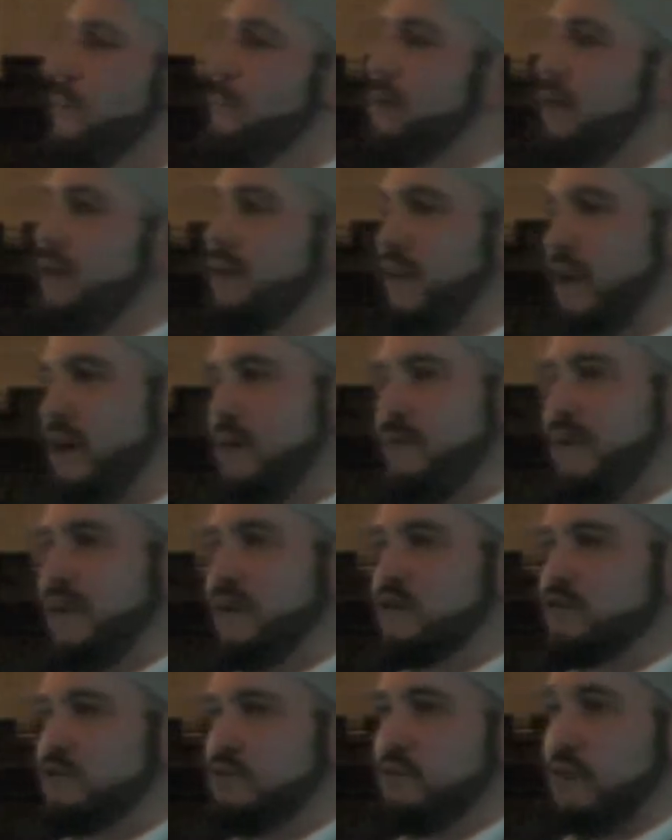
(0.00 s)
But our
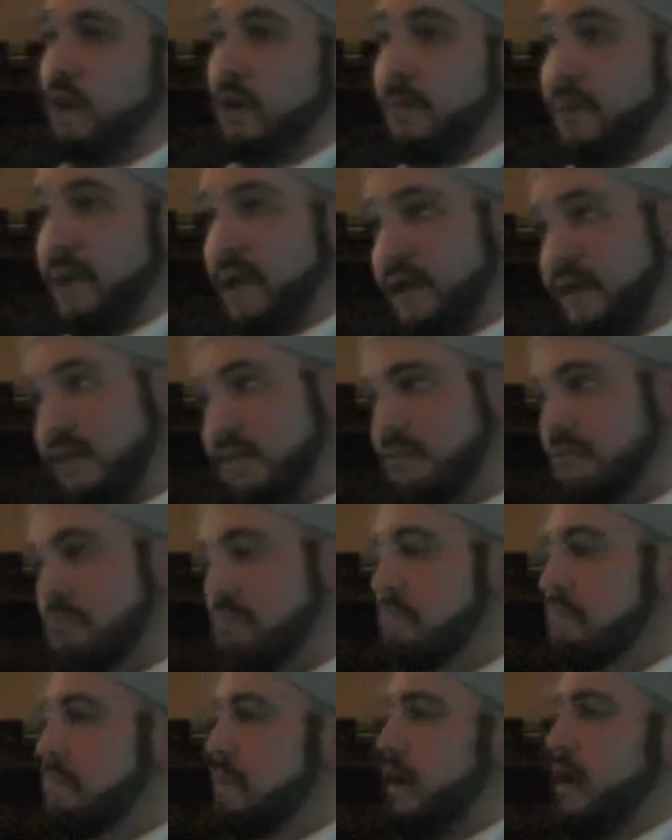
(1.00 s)
Mahajroon are banned.
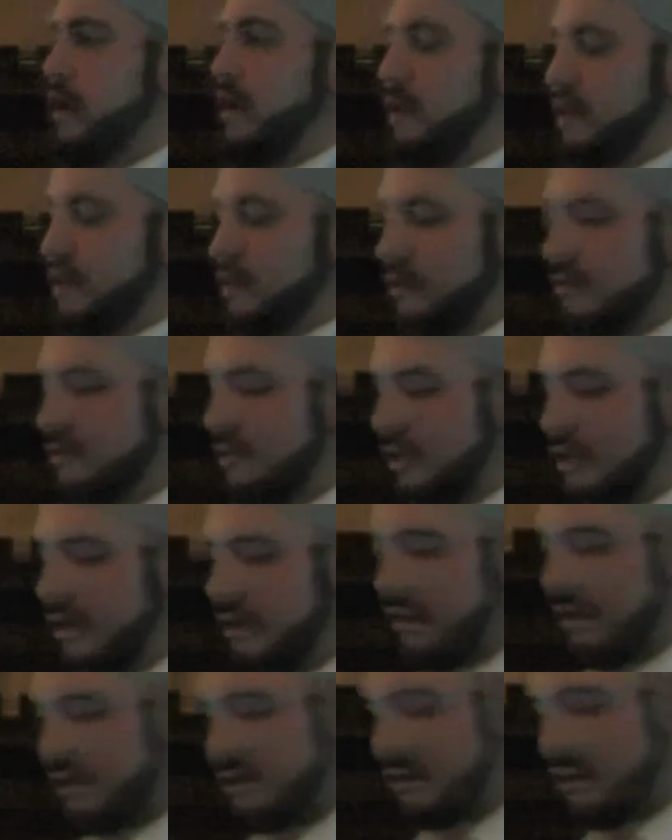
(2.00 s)

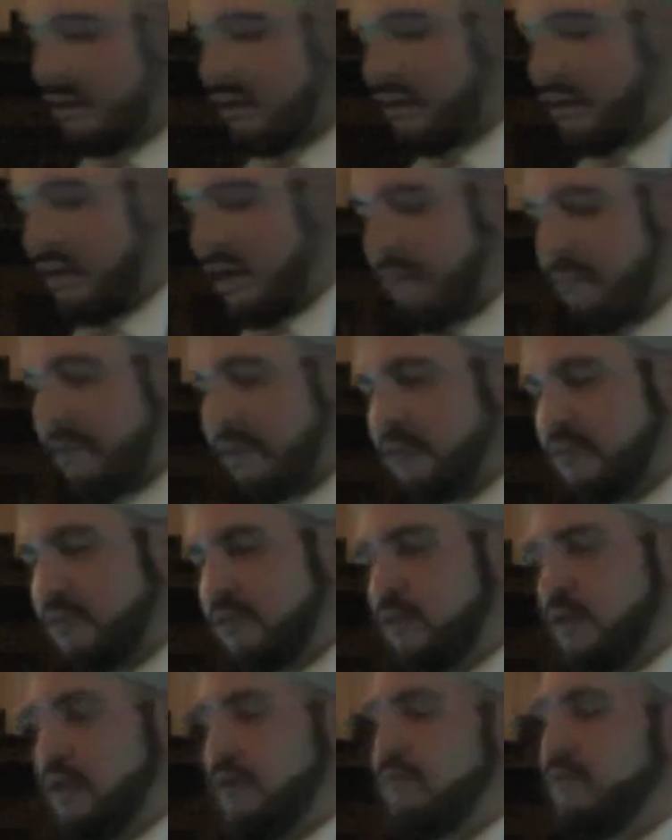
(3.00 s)
I might
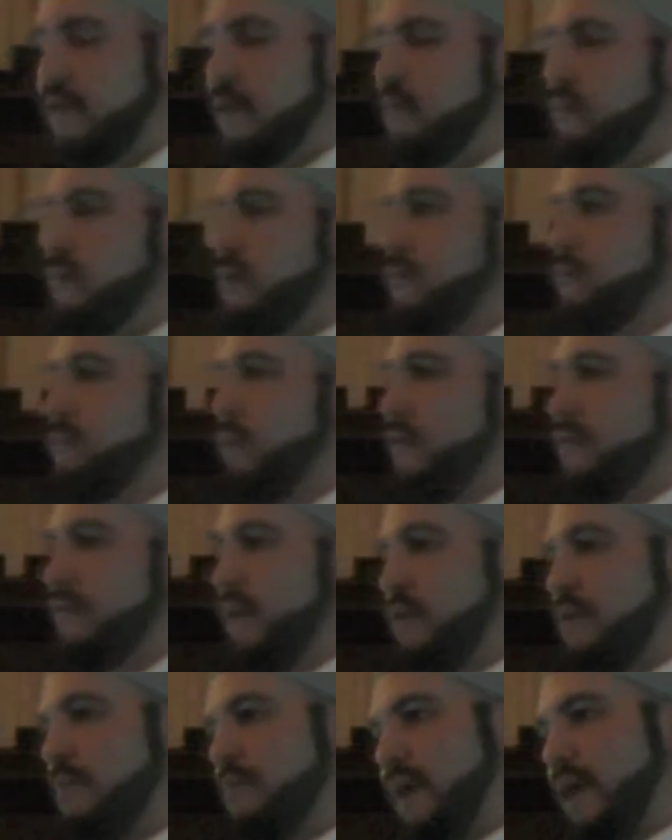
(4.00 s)
not agree with them, but
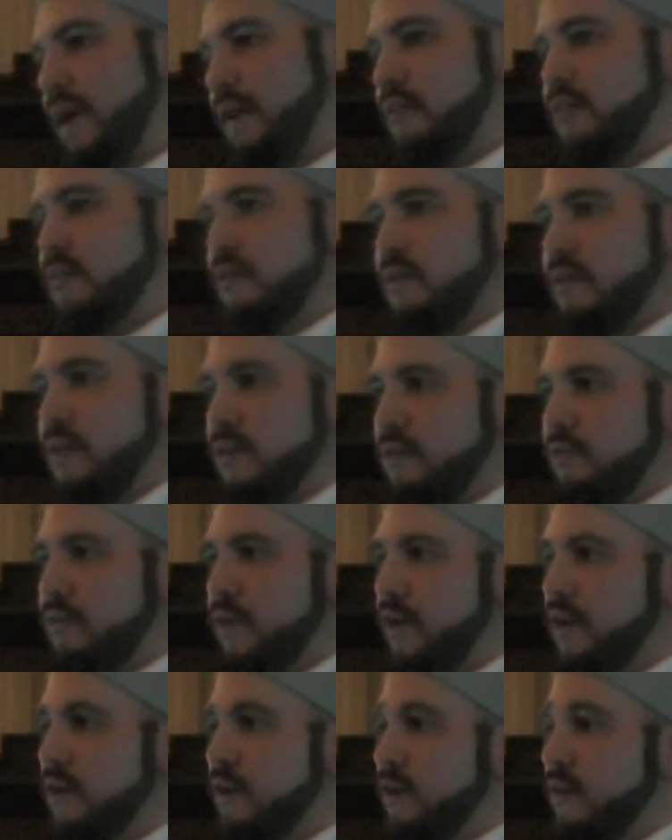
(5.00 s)
they were banned and they were
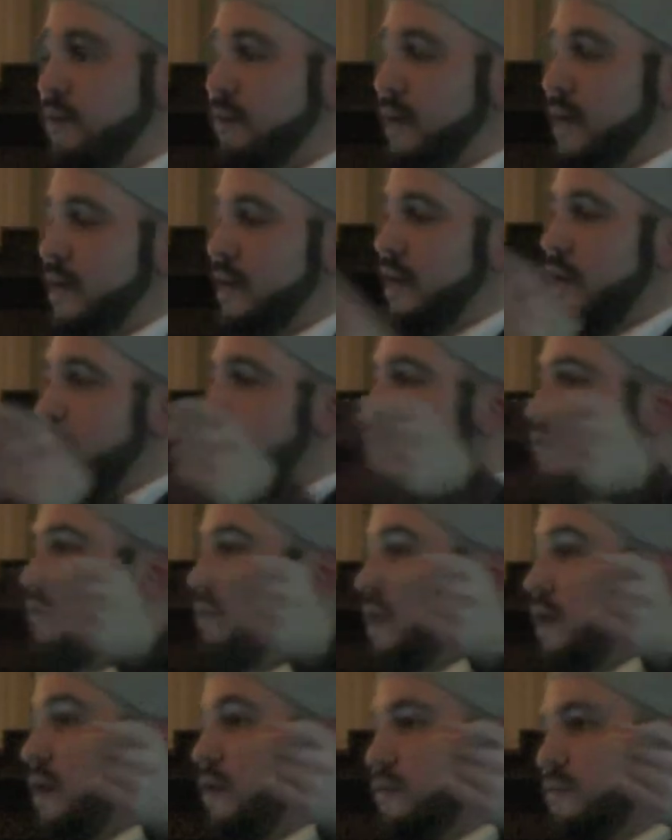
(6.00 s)
violent. But EDL are
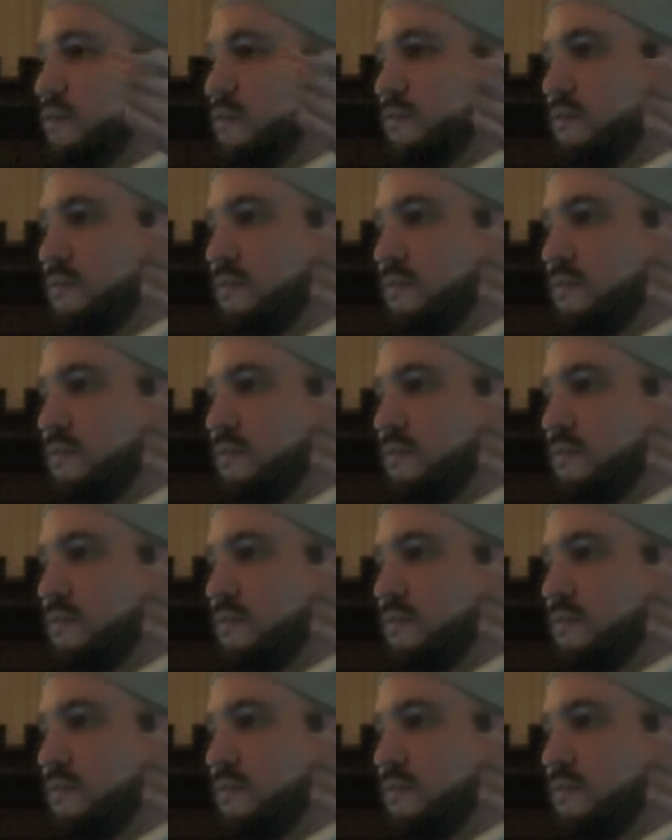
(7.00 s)
allowed.